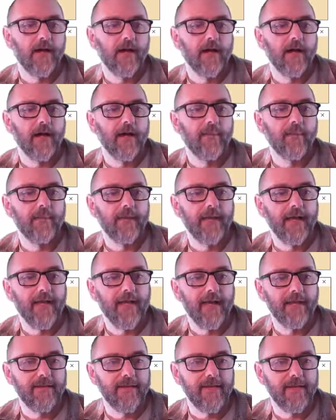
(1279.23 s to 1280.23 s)

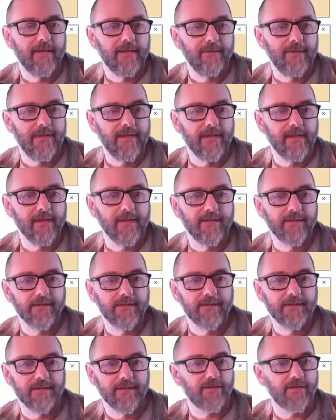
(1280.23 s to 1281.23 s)
and then it immediately.
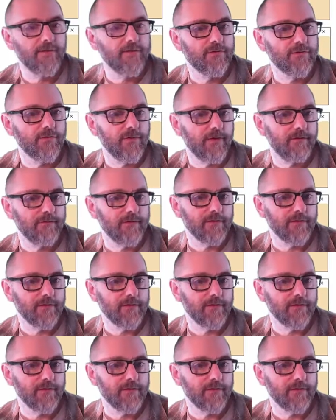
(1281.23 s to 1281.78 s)
This is the toString